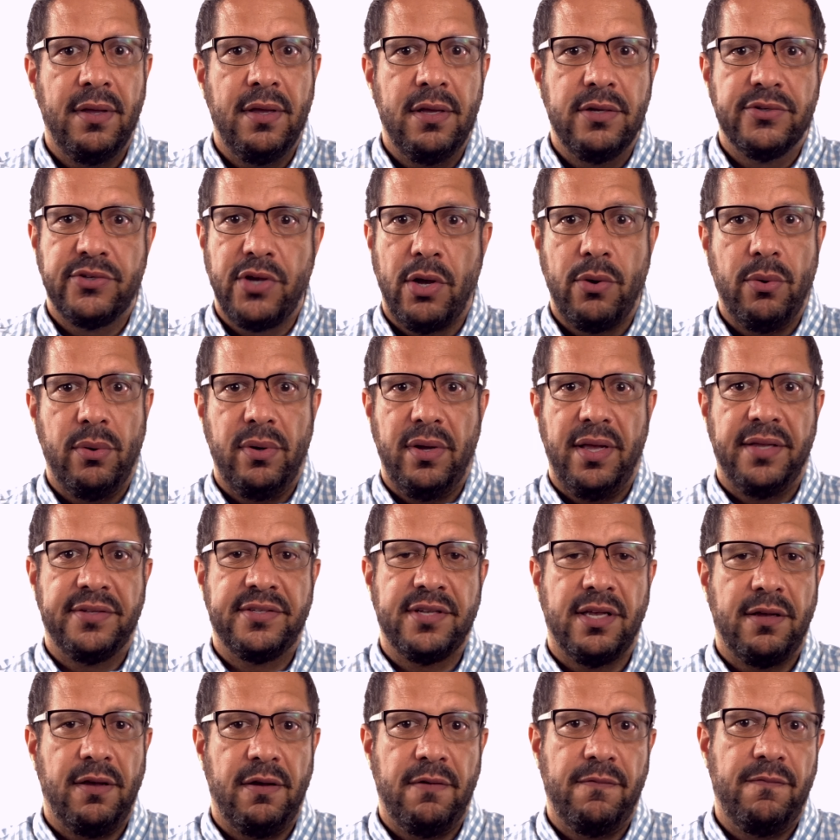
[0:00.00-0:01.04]
So it's
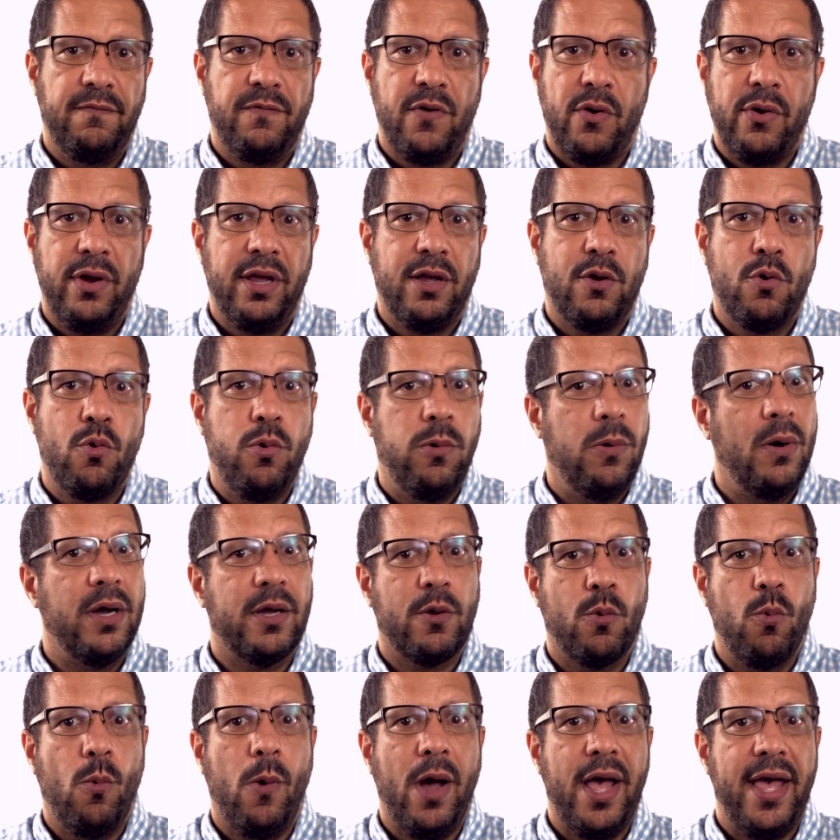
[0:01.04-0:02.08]
a very quick
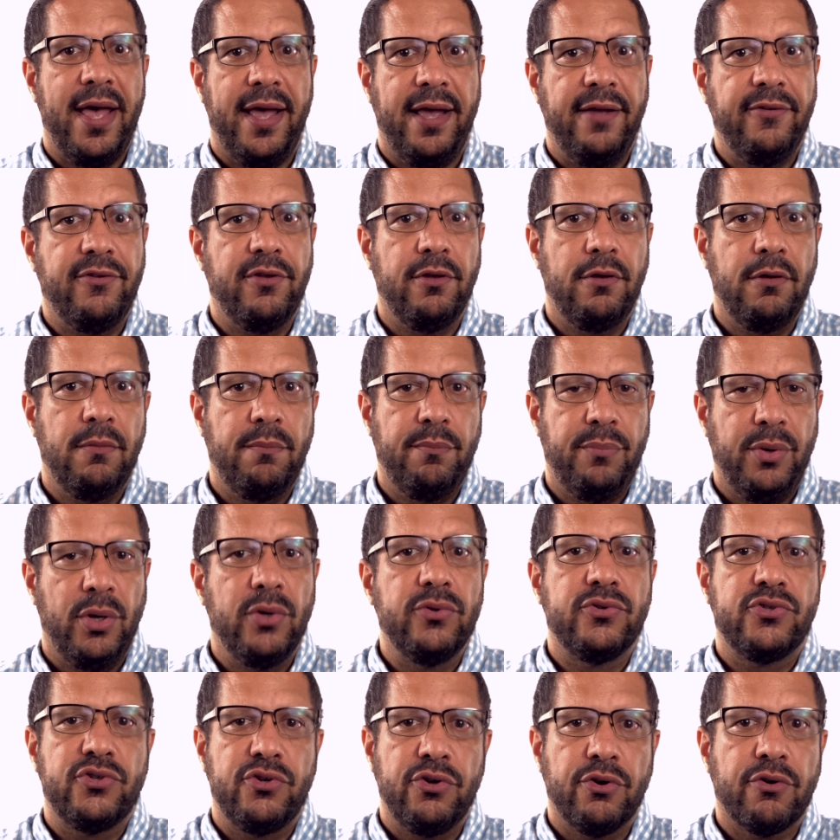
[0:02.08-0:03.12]
way to
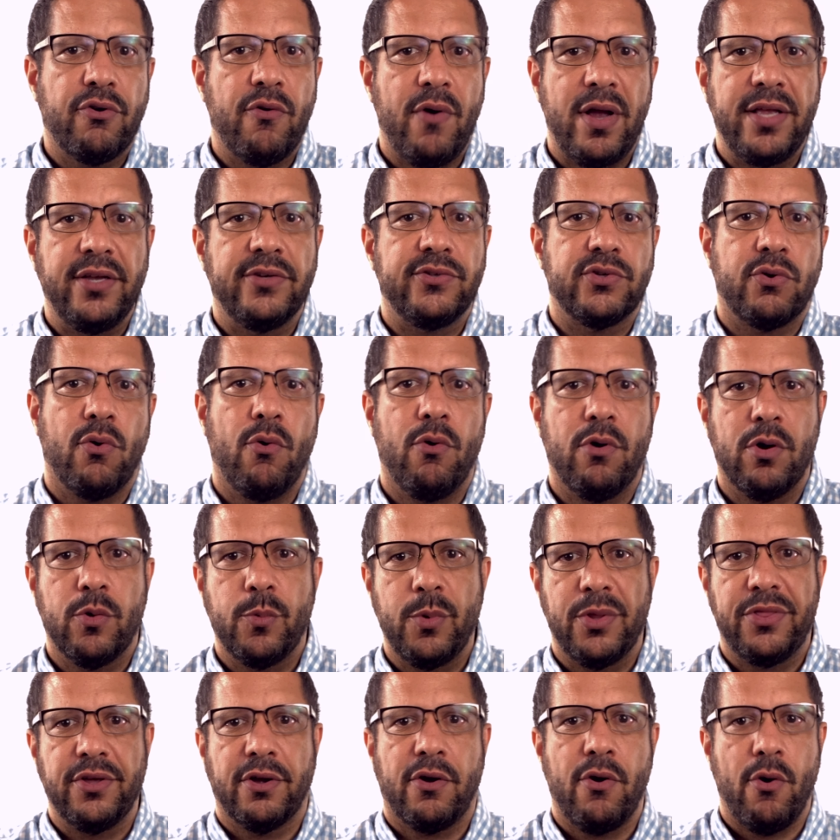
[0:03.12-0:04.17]
boost your credit score
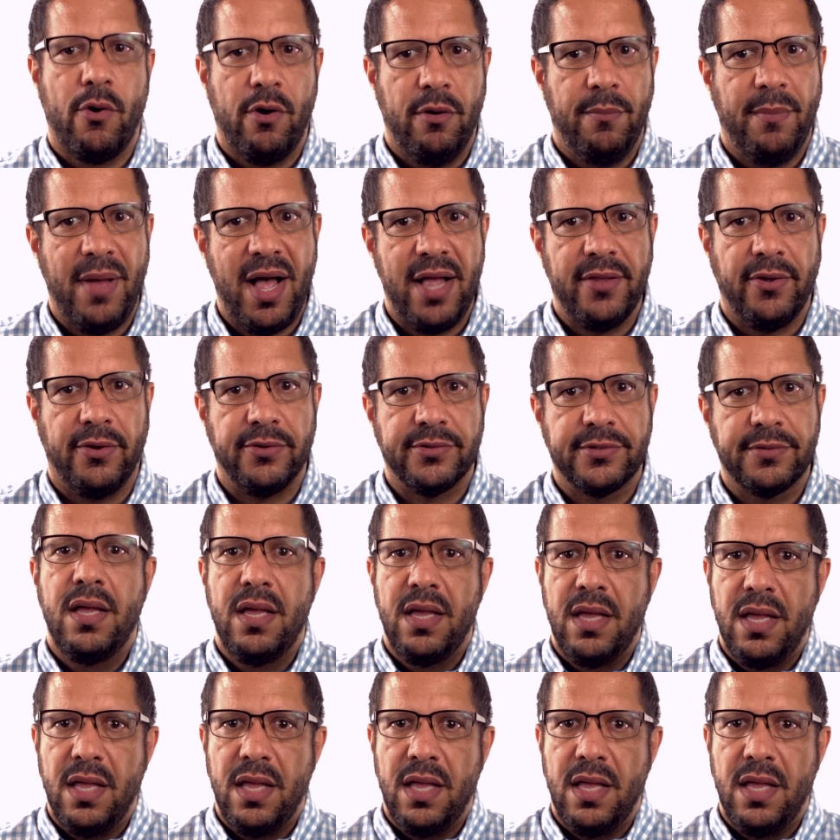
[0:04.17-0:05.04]
with the current models.